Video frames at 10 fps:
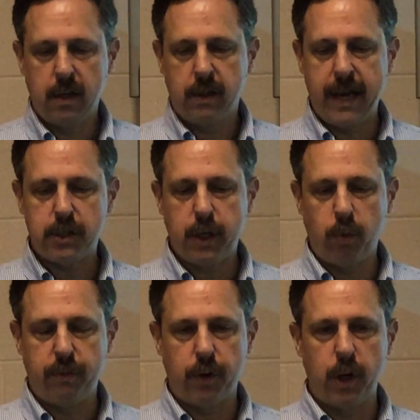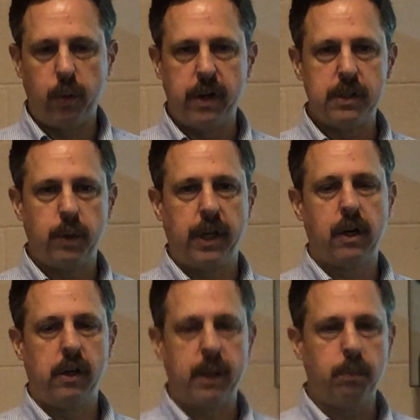they actually refer to it as what they
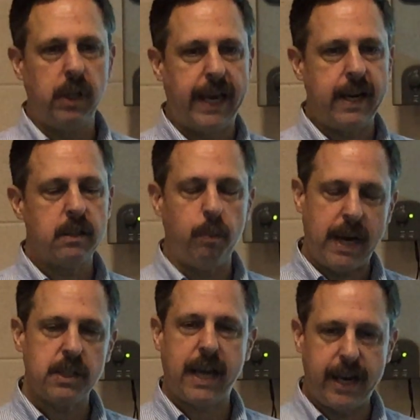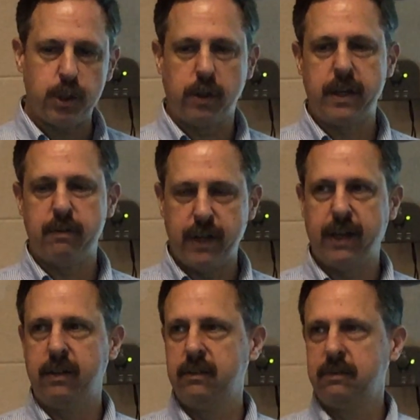call a planned mass casualty
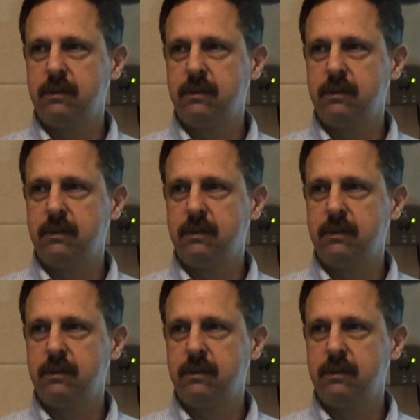event,